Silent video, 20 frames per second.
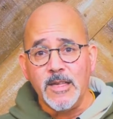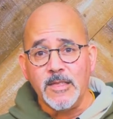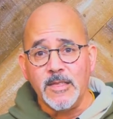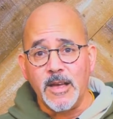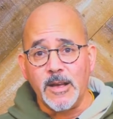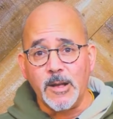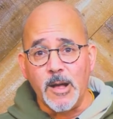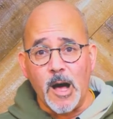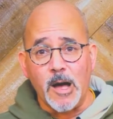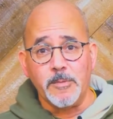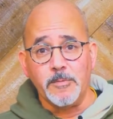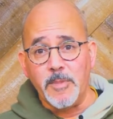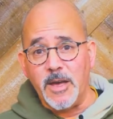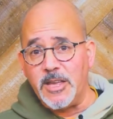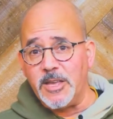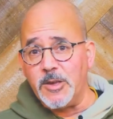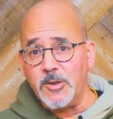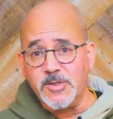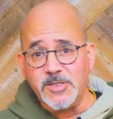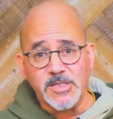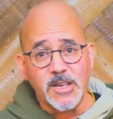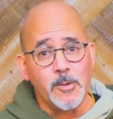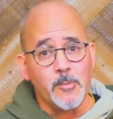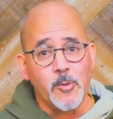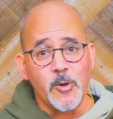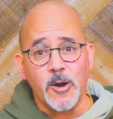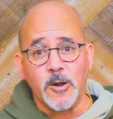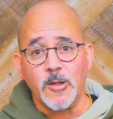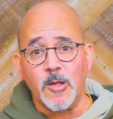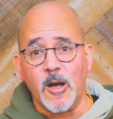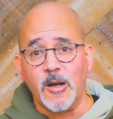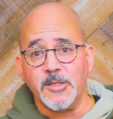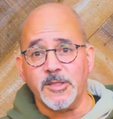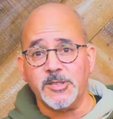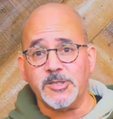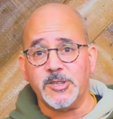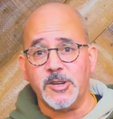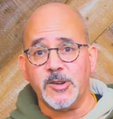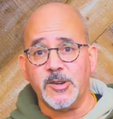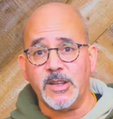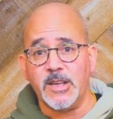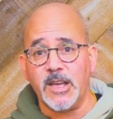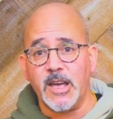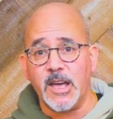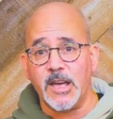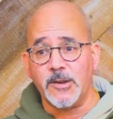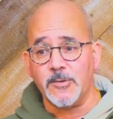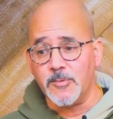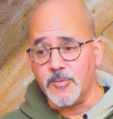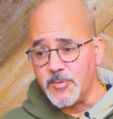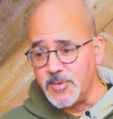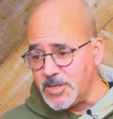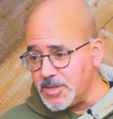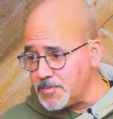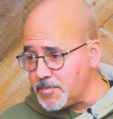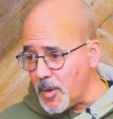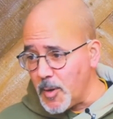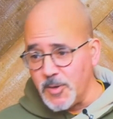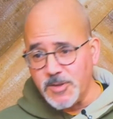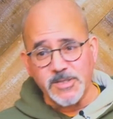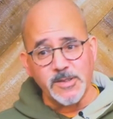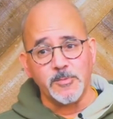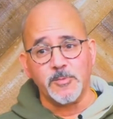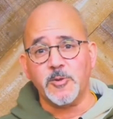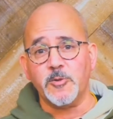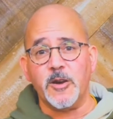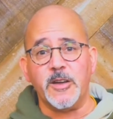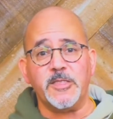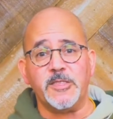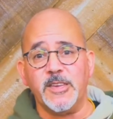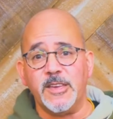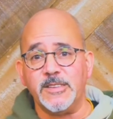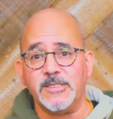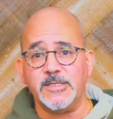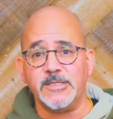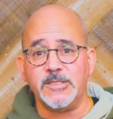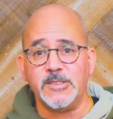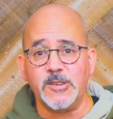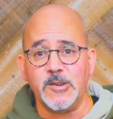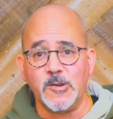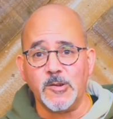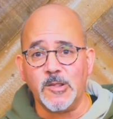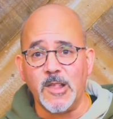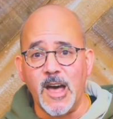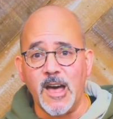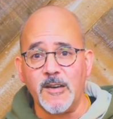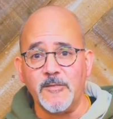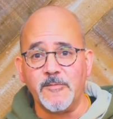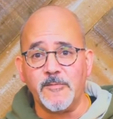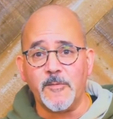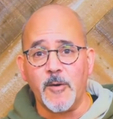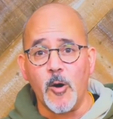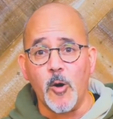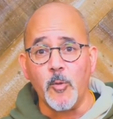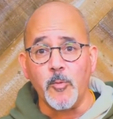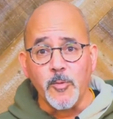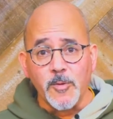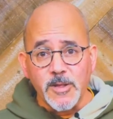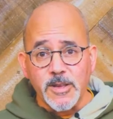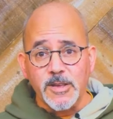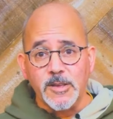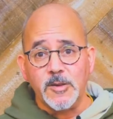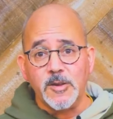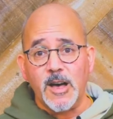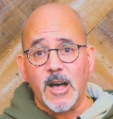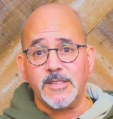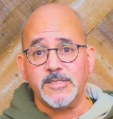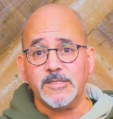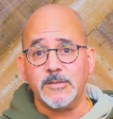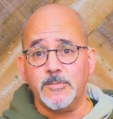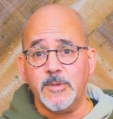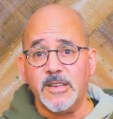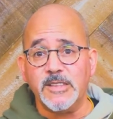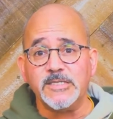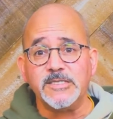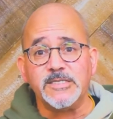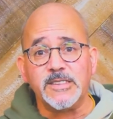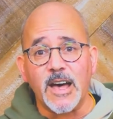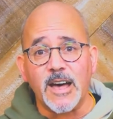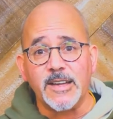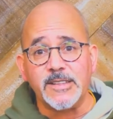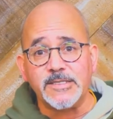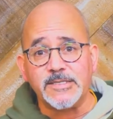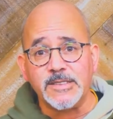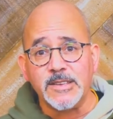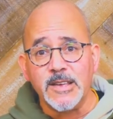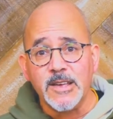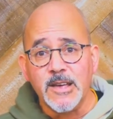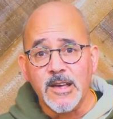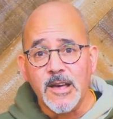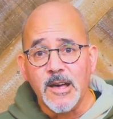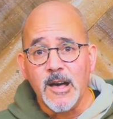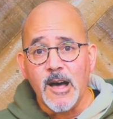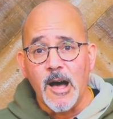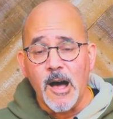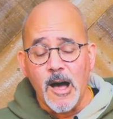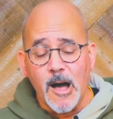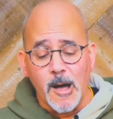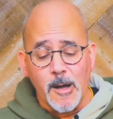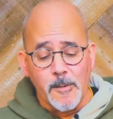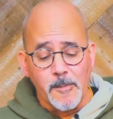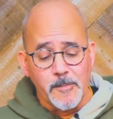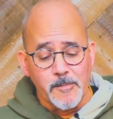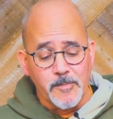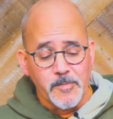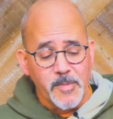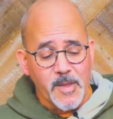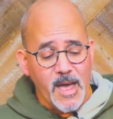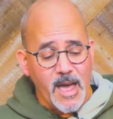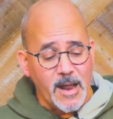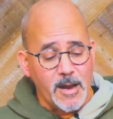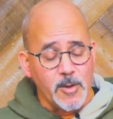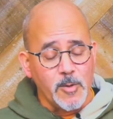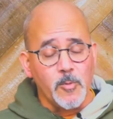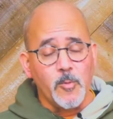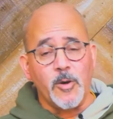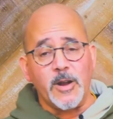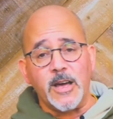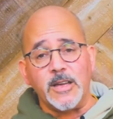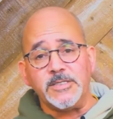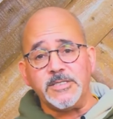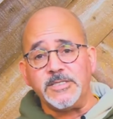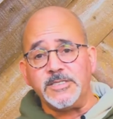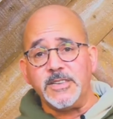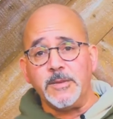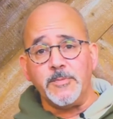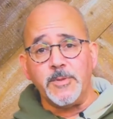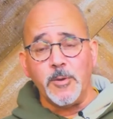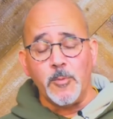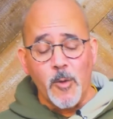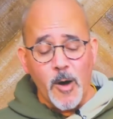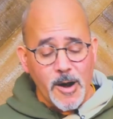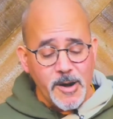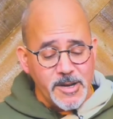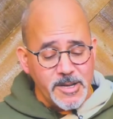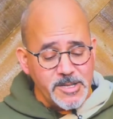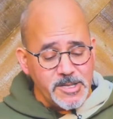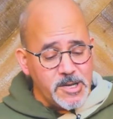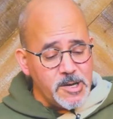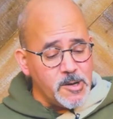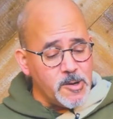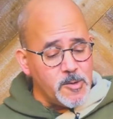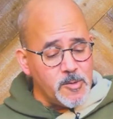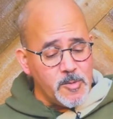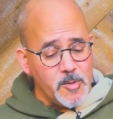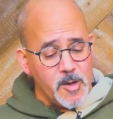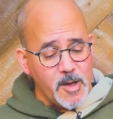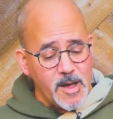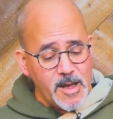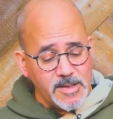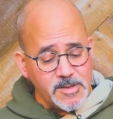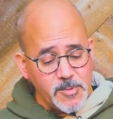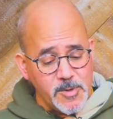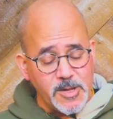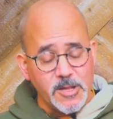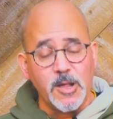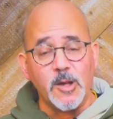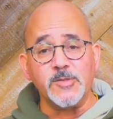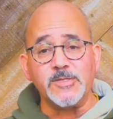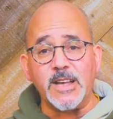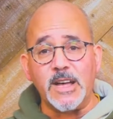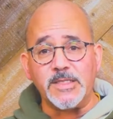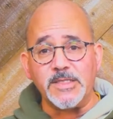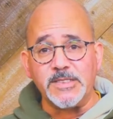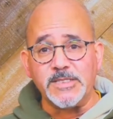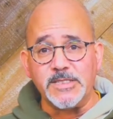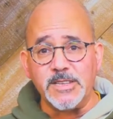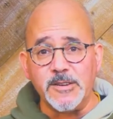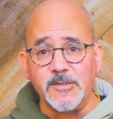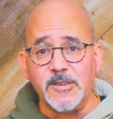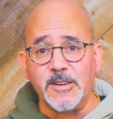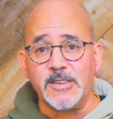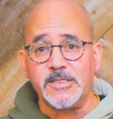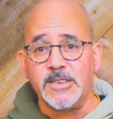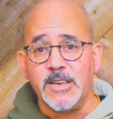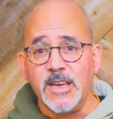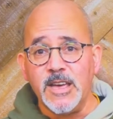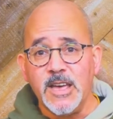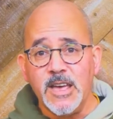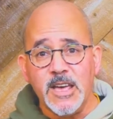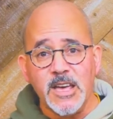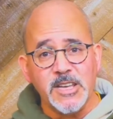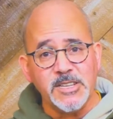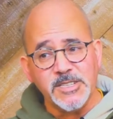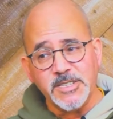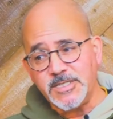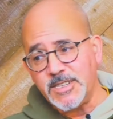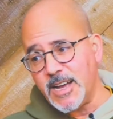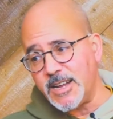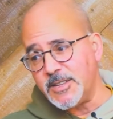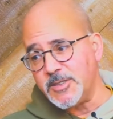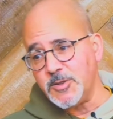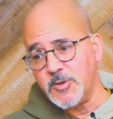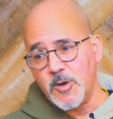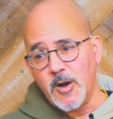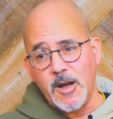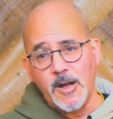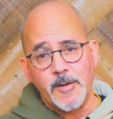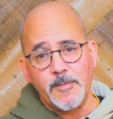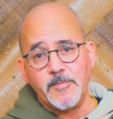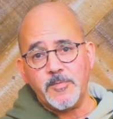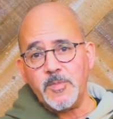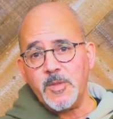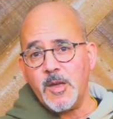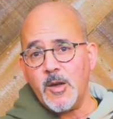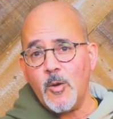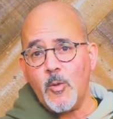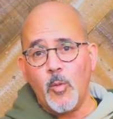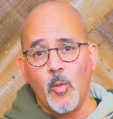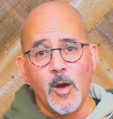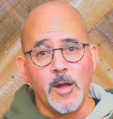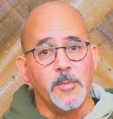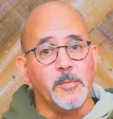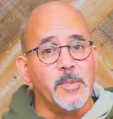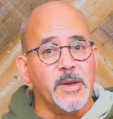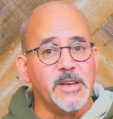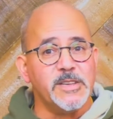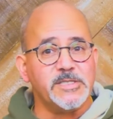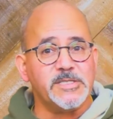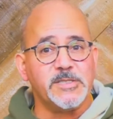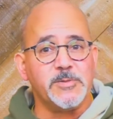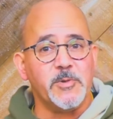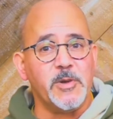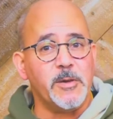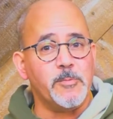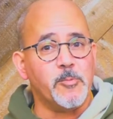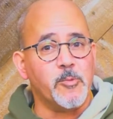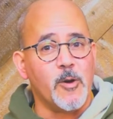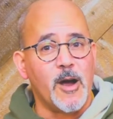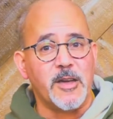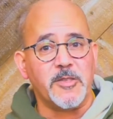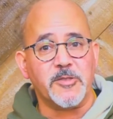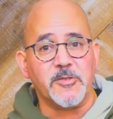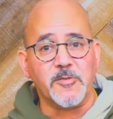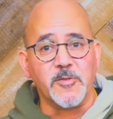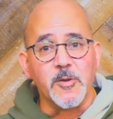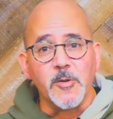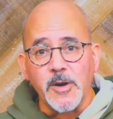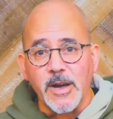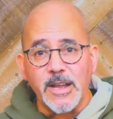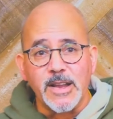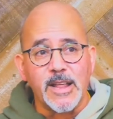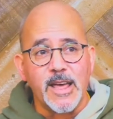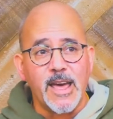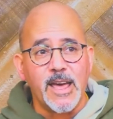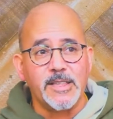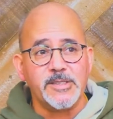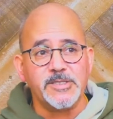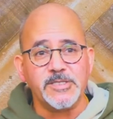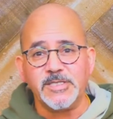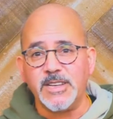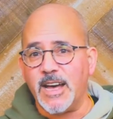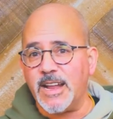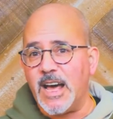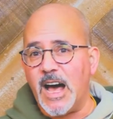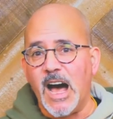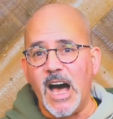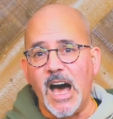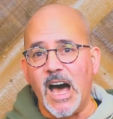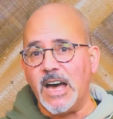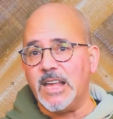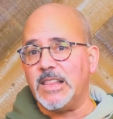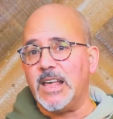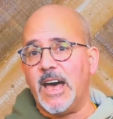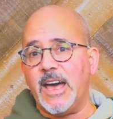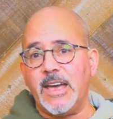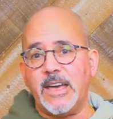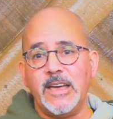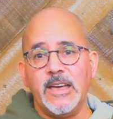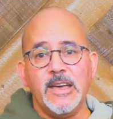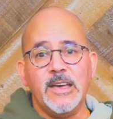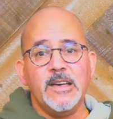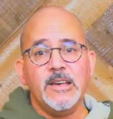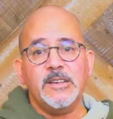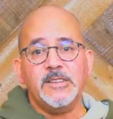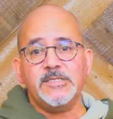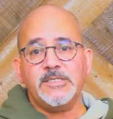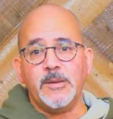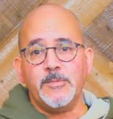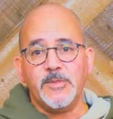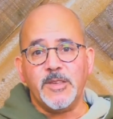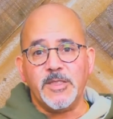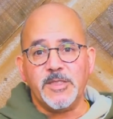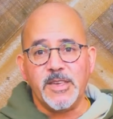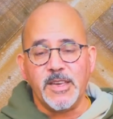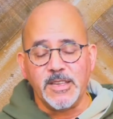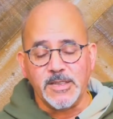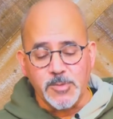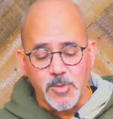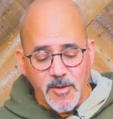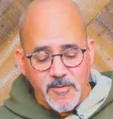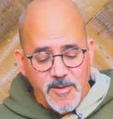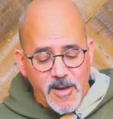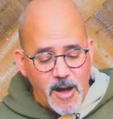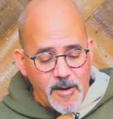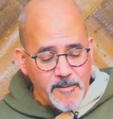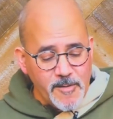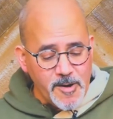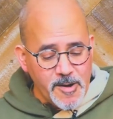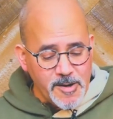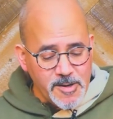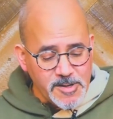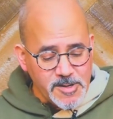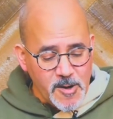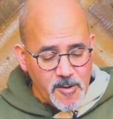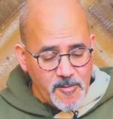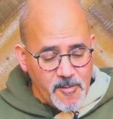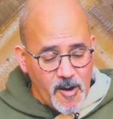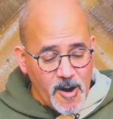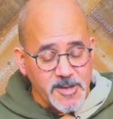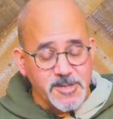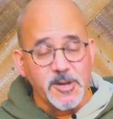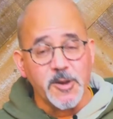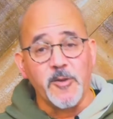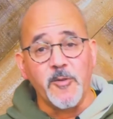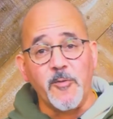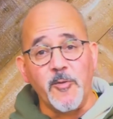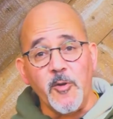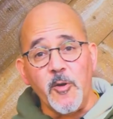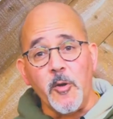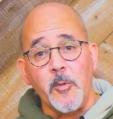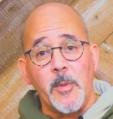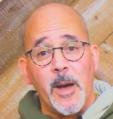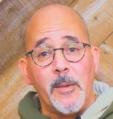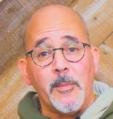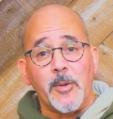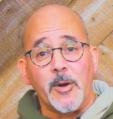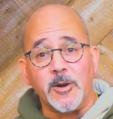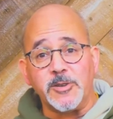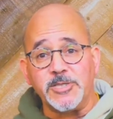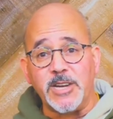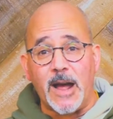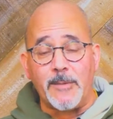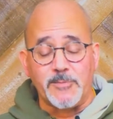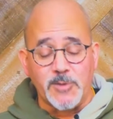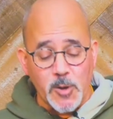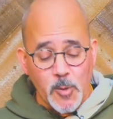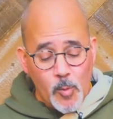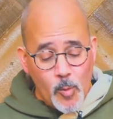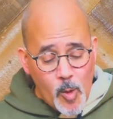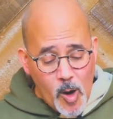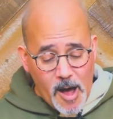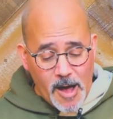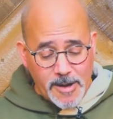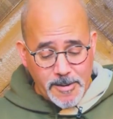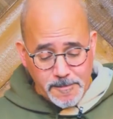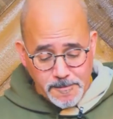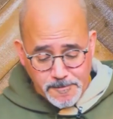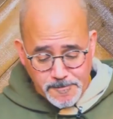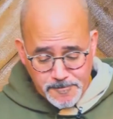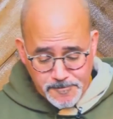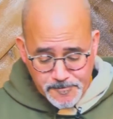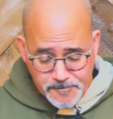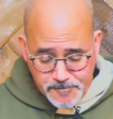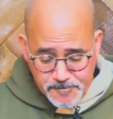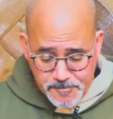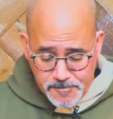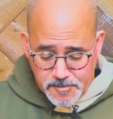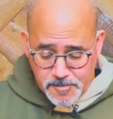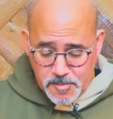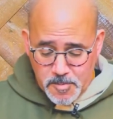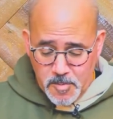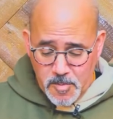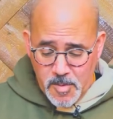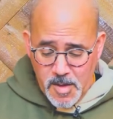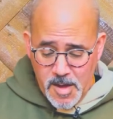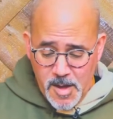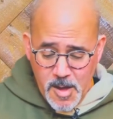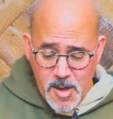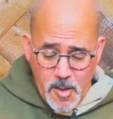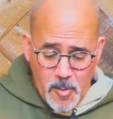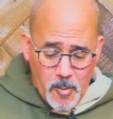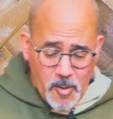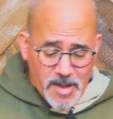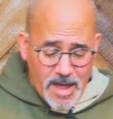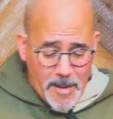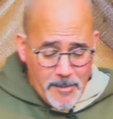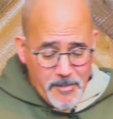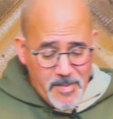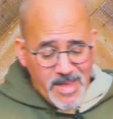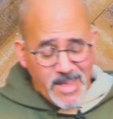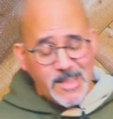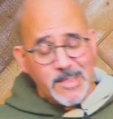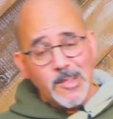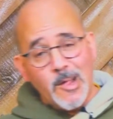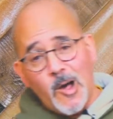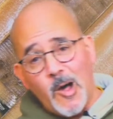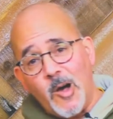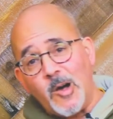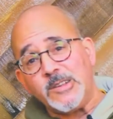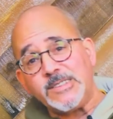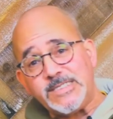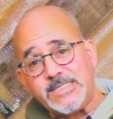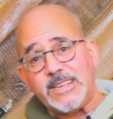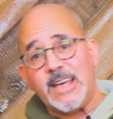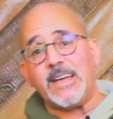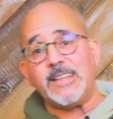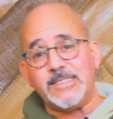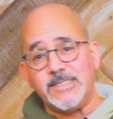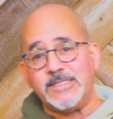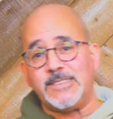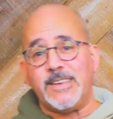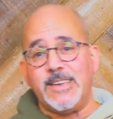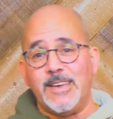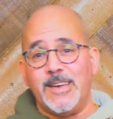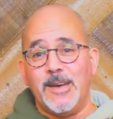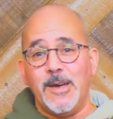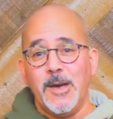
that God met you somewhere along the journey and spoke some great things into your life. Hopefully you got some insights. And what I just simply wanted to do as we close out the series is just kind of do one big sweep right through it and just kind of highlight some of the things we've covered so far. So if you remember chapter 1, where that big long sentence